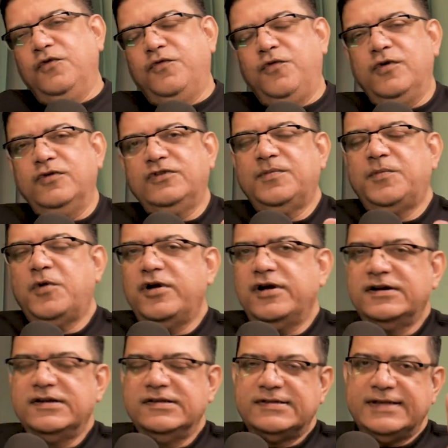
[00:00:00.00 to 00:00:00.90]
So folks, the
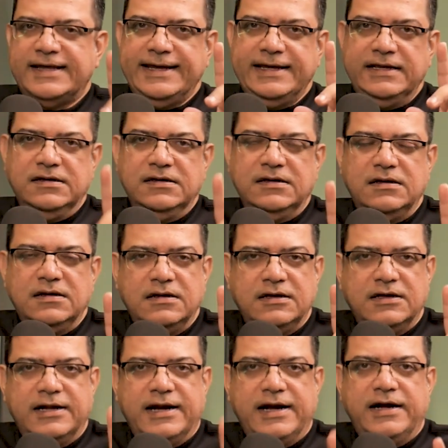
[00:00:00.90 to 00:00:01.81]
product is
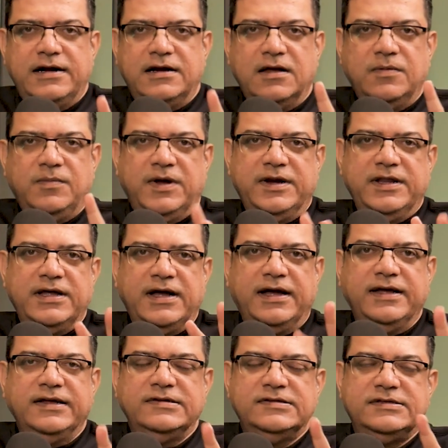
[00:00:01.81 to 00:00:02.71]
InCred Money,
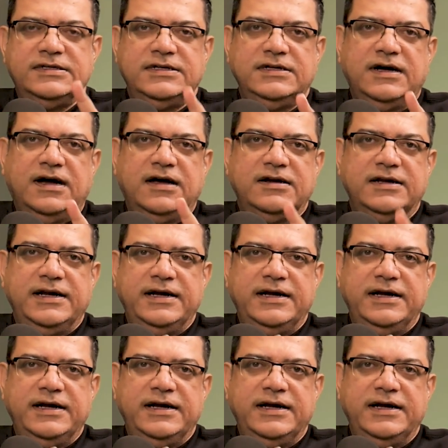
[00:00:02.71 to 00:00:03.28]
INCRED